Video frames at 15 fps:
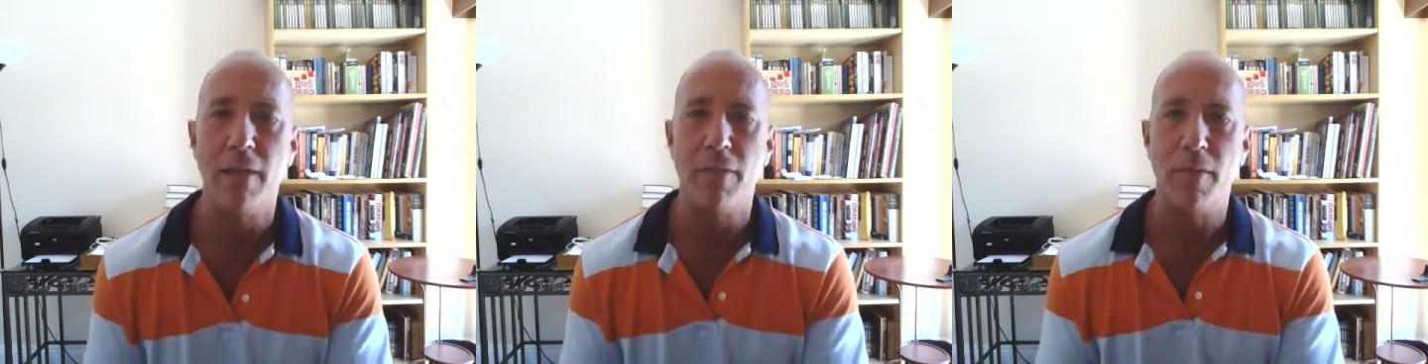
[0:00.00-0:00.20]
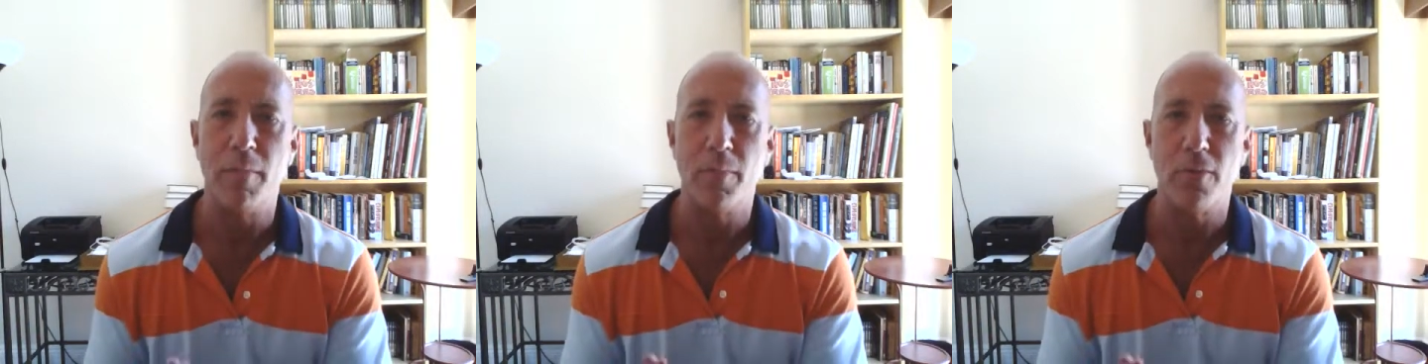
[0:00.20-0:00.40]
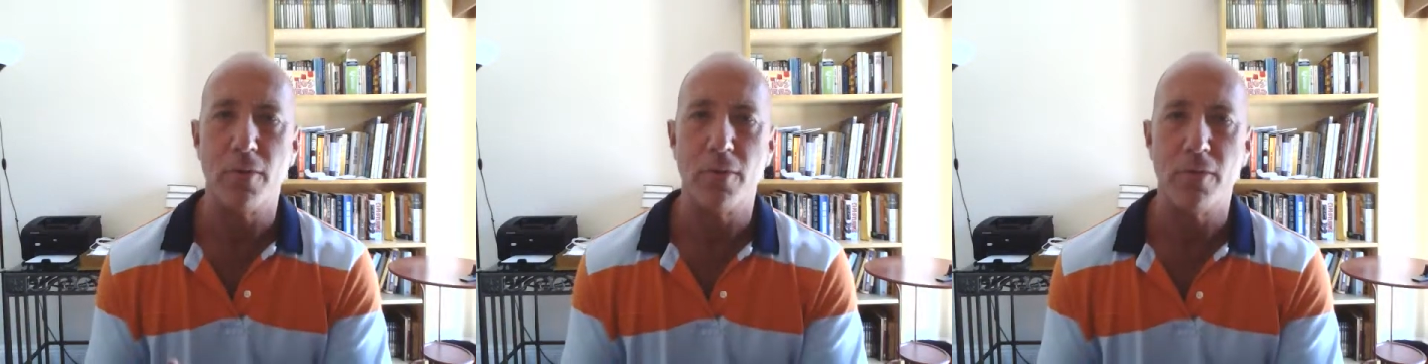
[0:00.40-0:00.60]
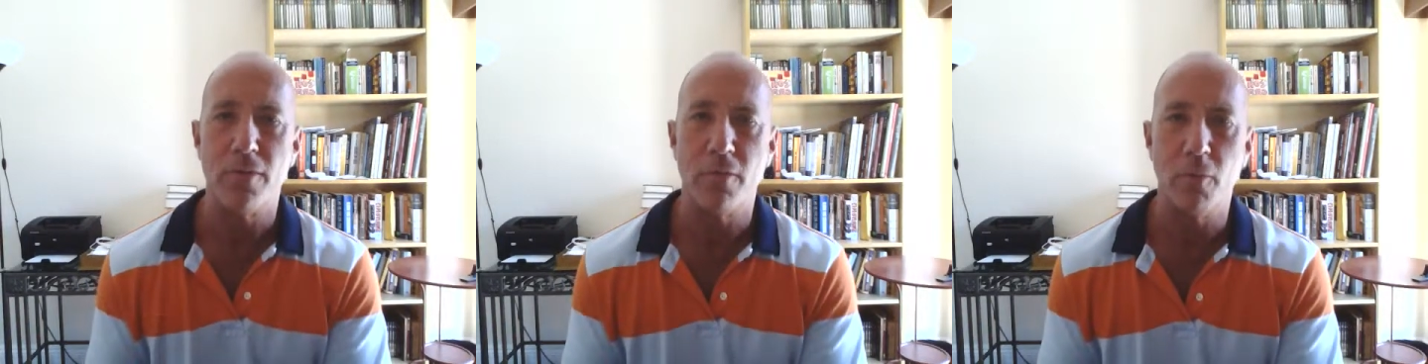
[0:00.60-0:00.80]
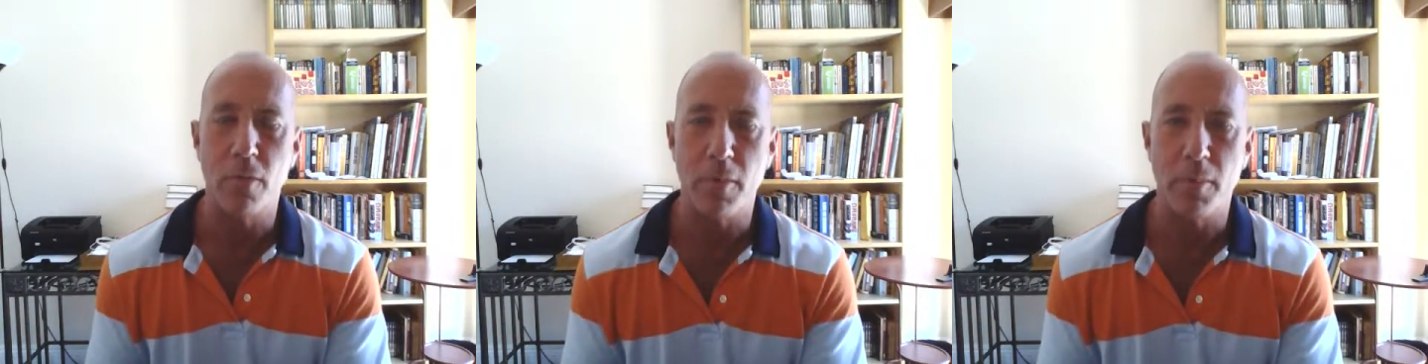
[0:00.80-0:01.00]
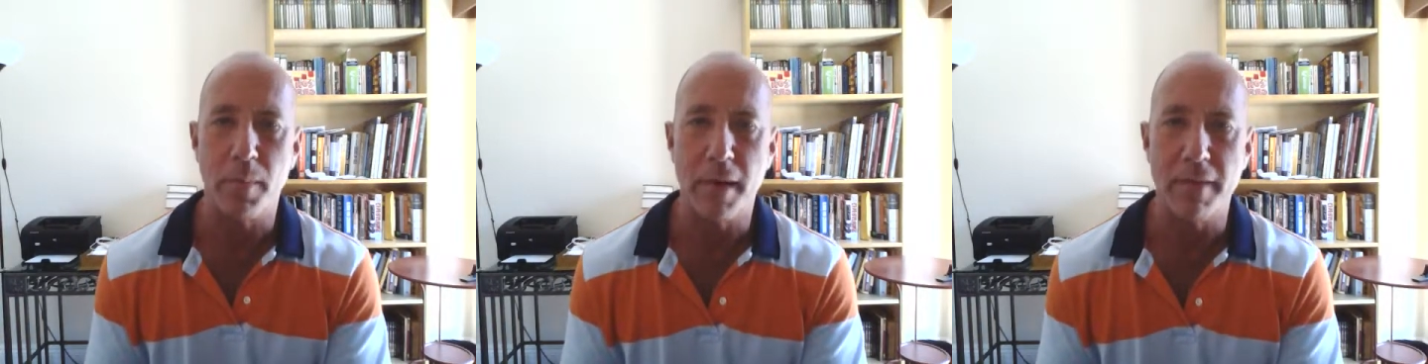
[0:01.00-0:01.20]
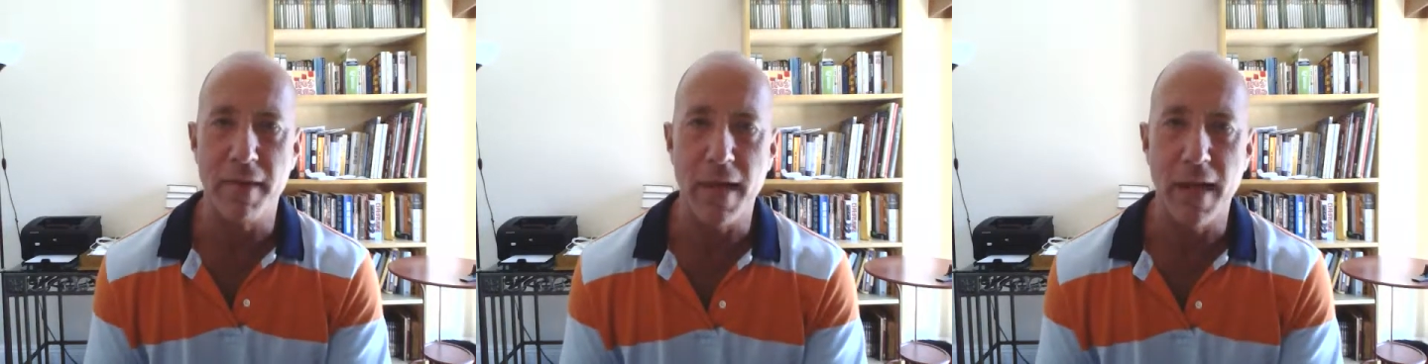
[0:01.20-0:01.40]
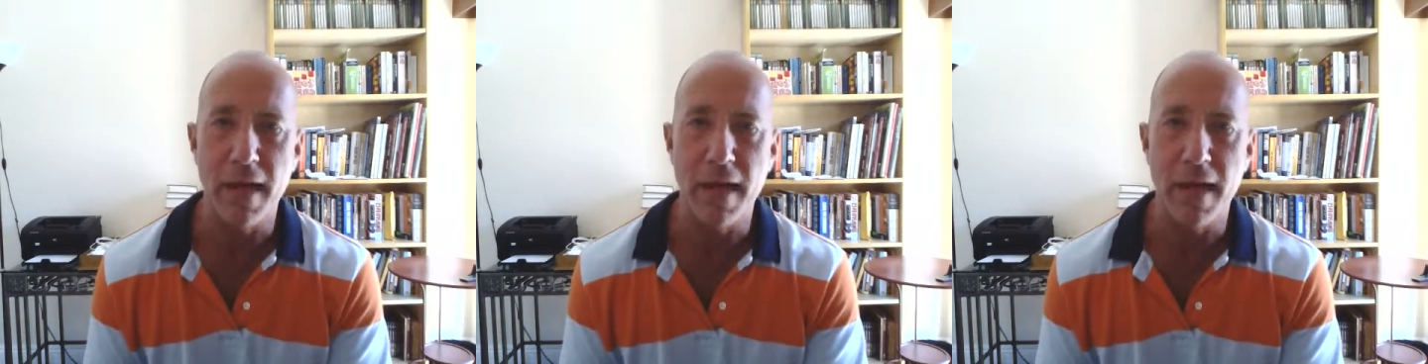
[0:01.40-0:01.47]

the